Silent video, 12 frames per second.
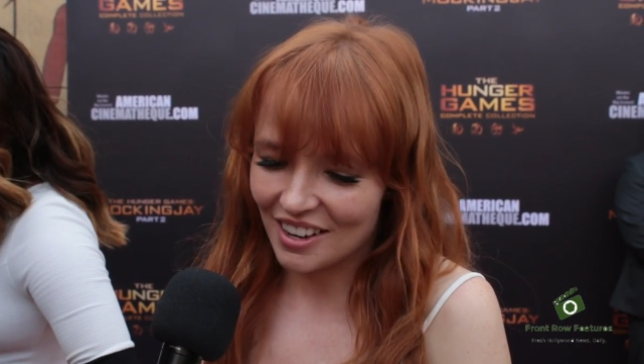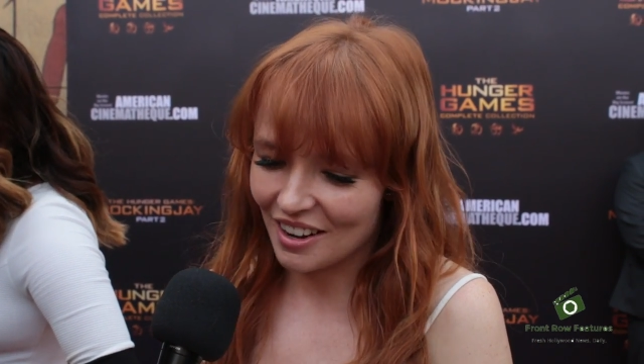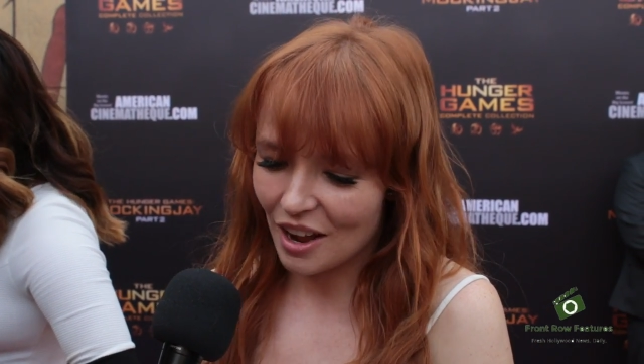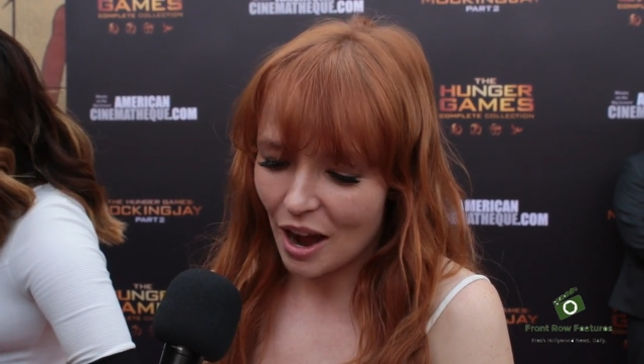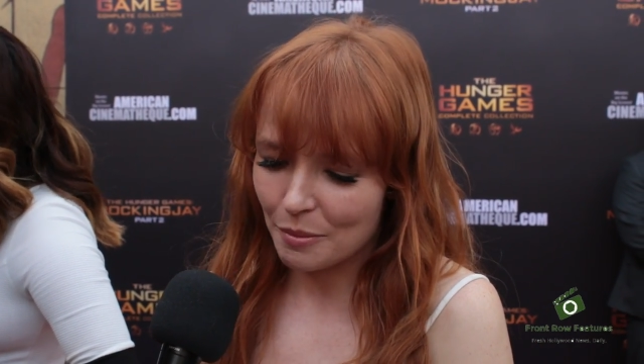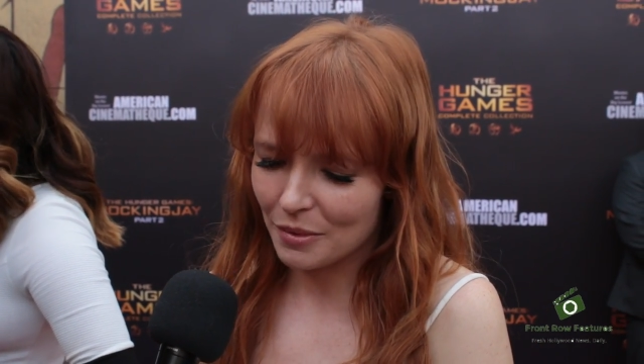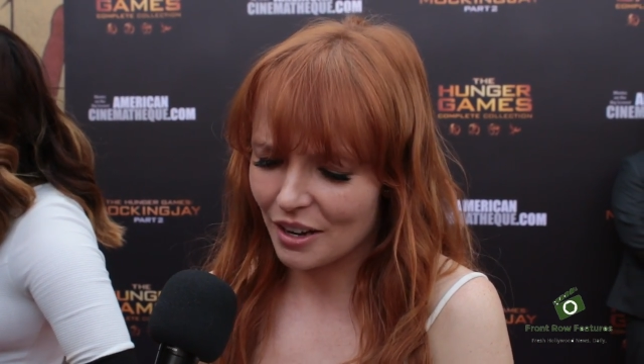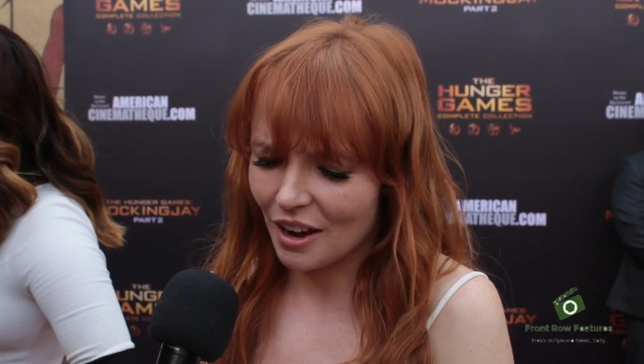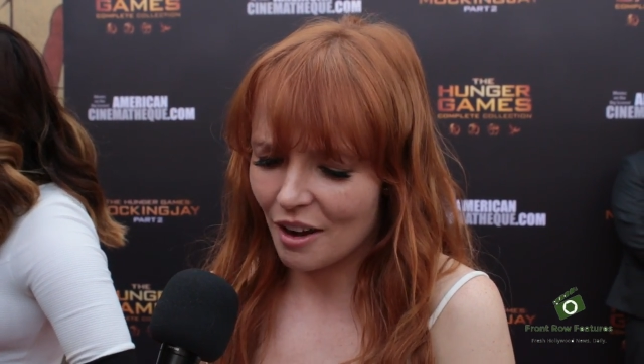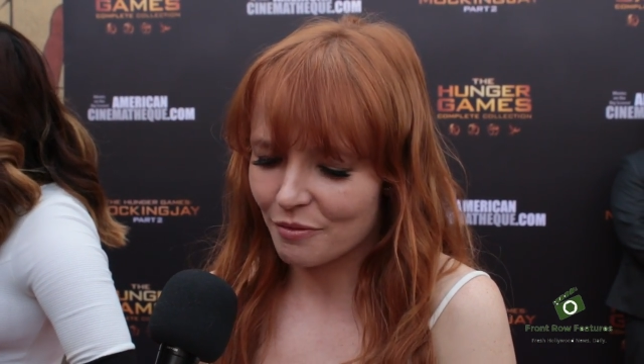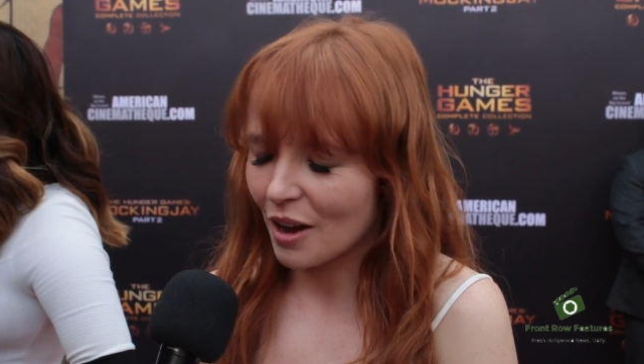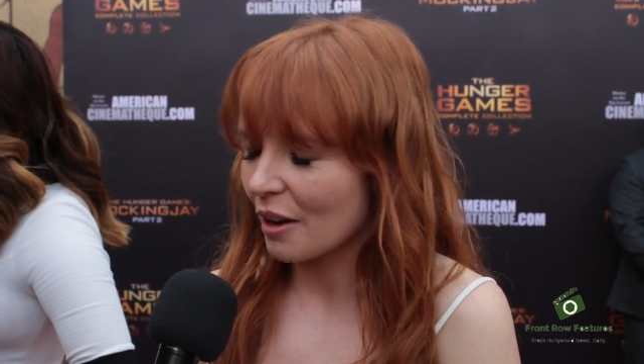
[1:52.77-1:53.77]
And I mean,
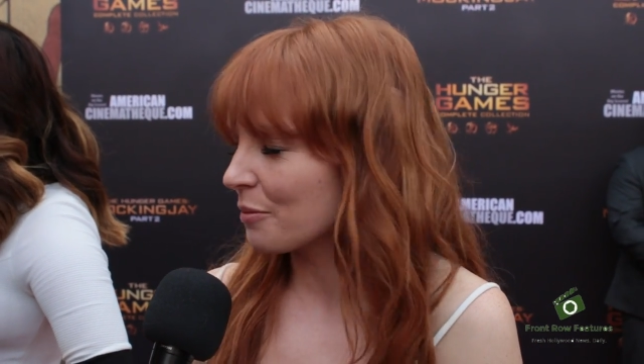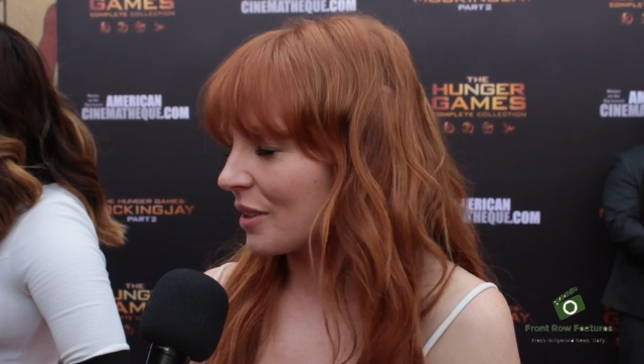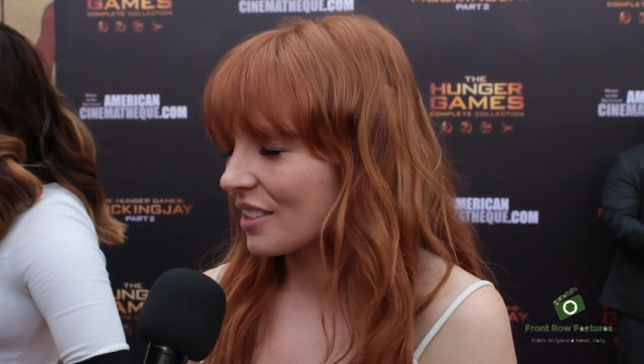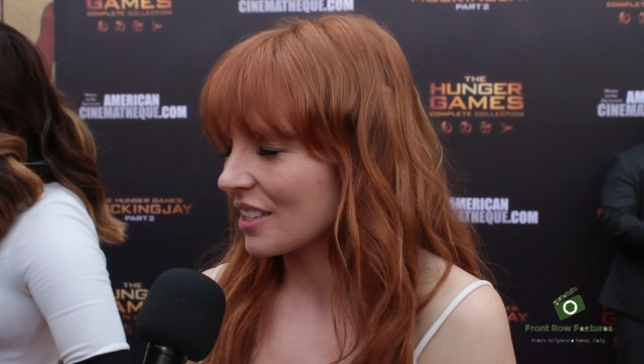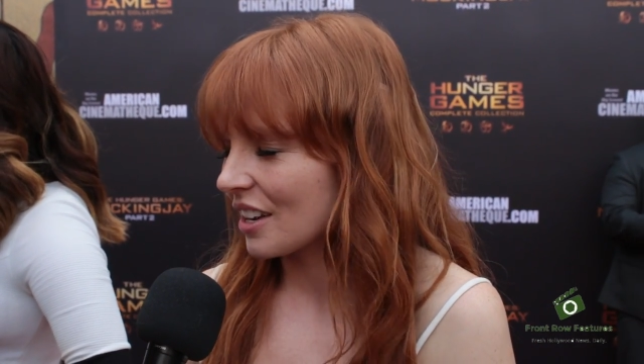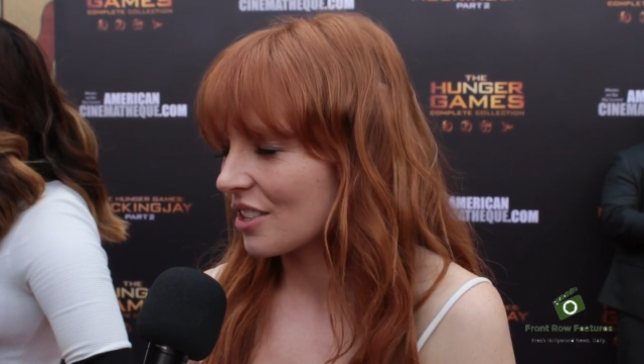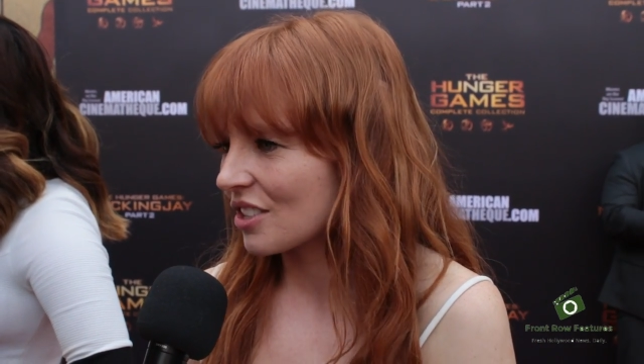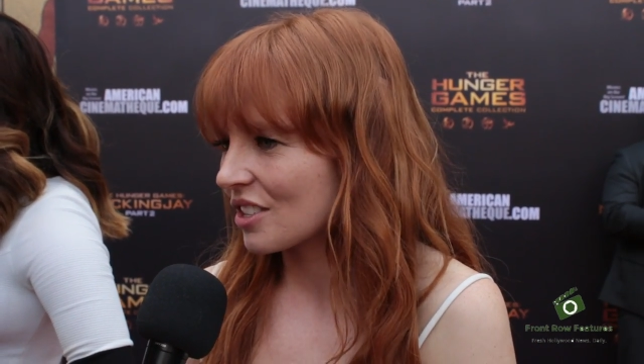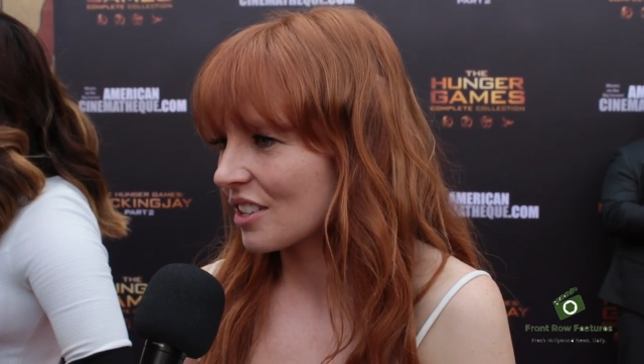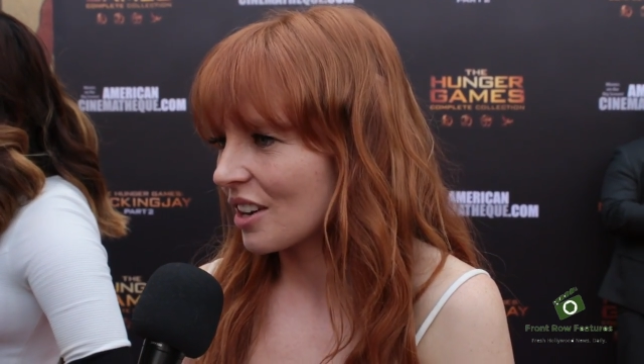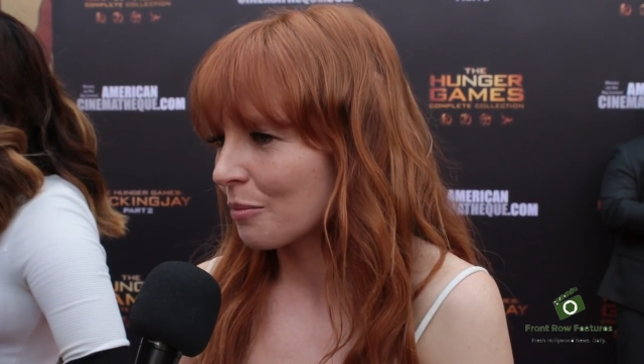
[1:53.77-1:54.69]
I've, I've been such